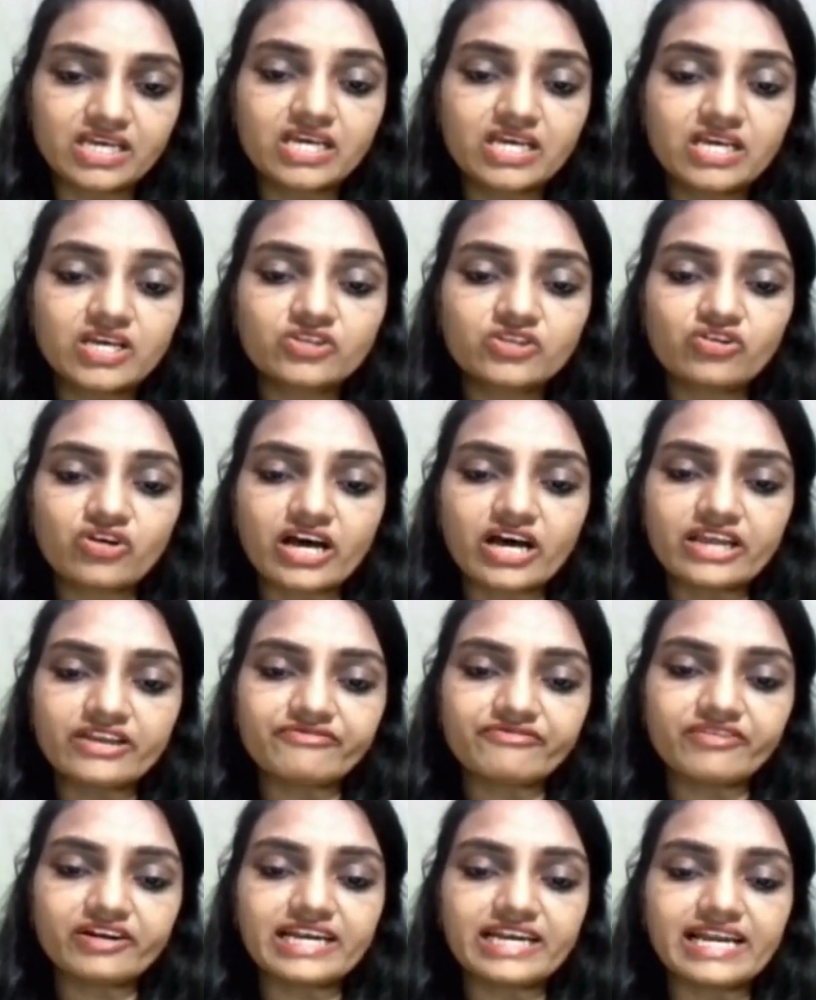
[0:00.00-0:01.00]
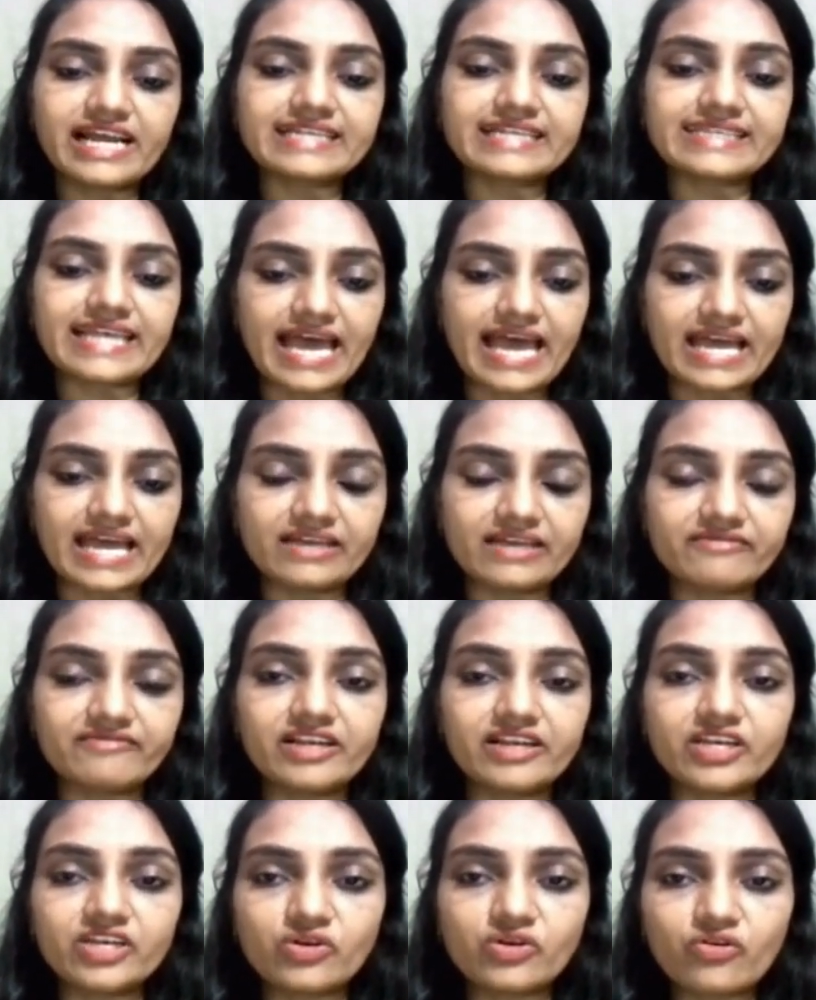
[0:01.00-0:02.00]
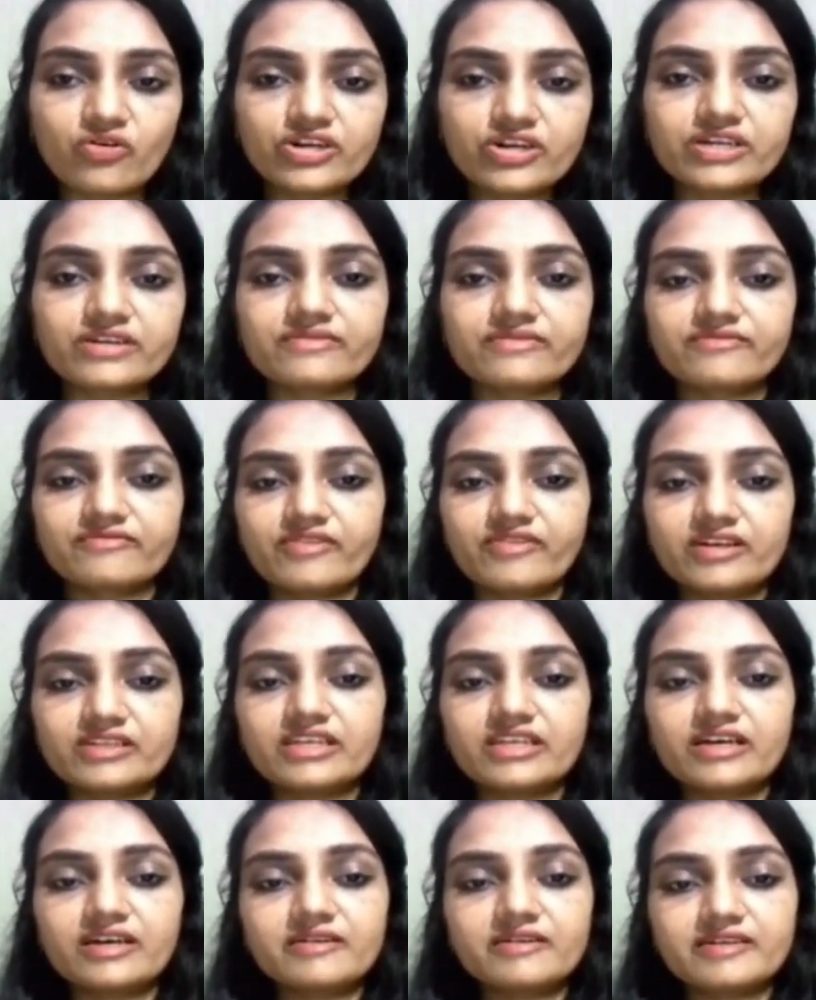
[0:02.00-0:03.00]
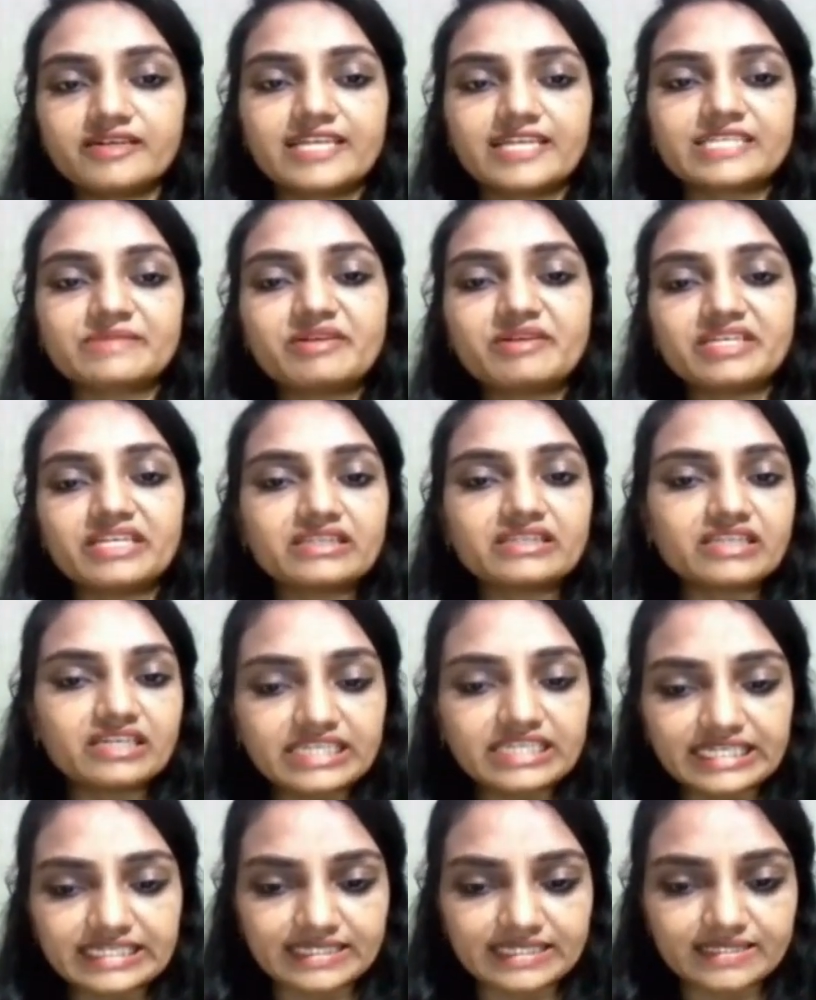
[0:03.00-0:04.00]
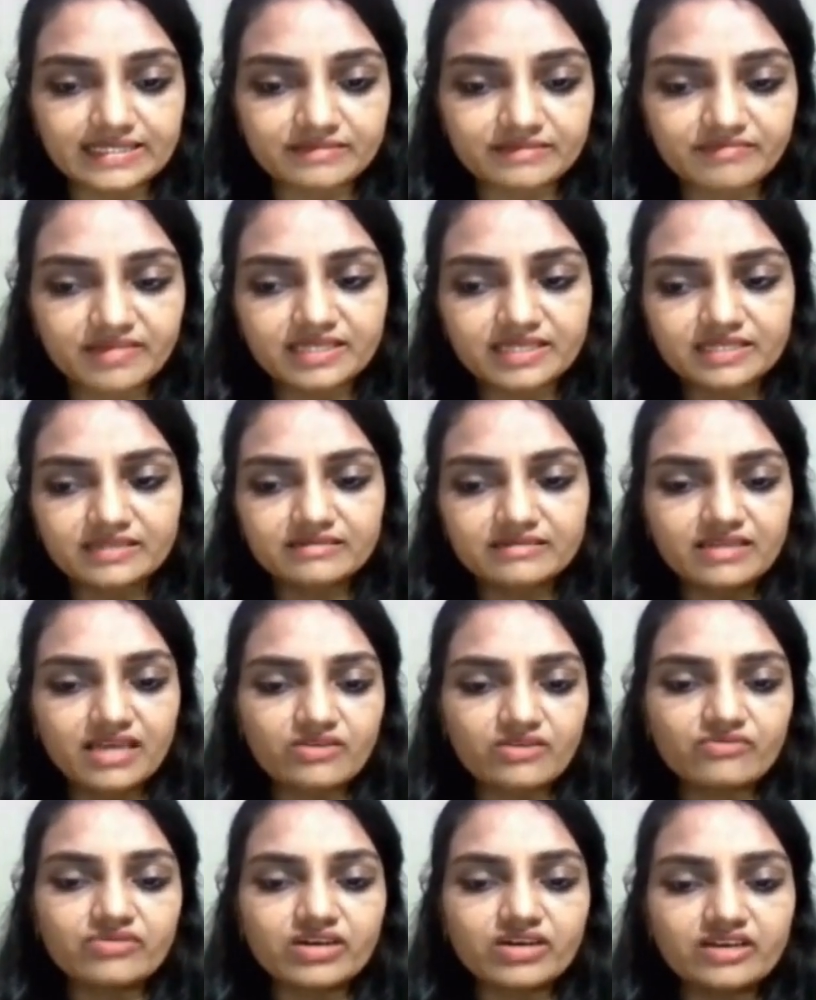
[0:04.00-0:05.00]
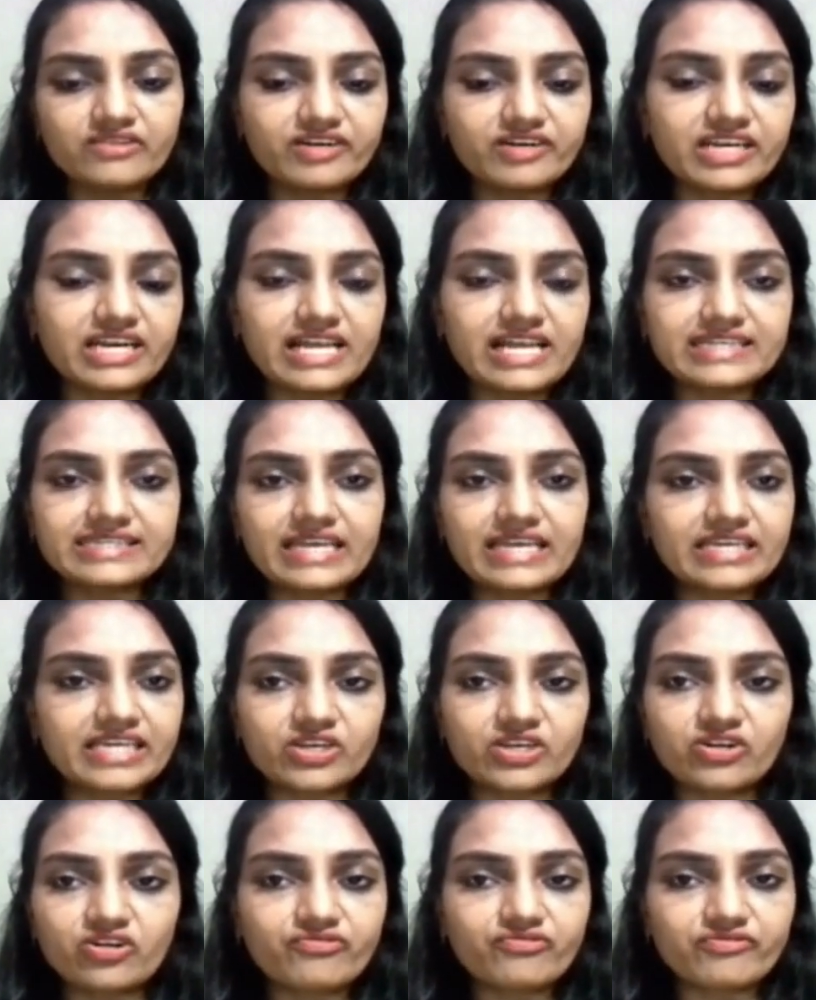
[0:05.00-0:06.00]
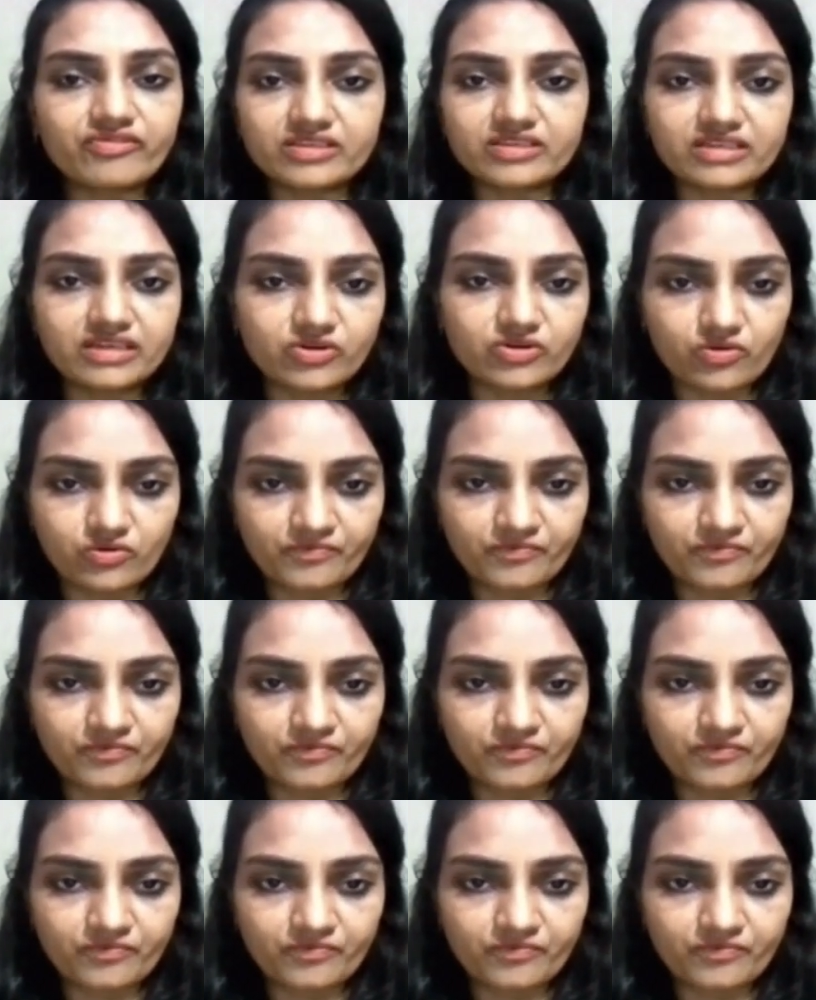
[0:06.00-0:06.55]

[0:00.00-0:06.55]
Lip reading: So unfertilized egg will not further transmitting the disease. Means now unfertilized egg cannot further go.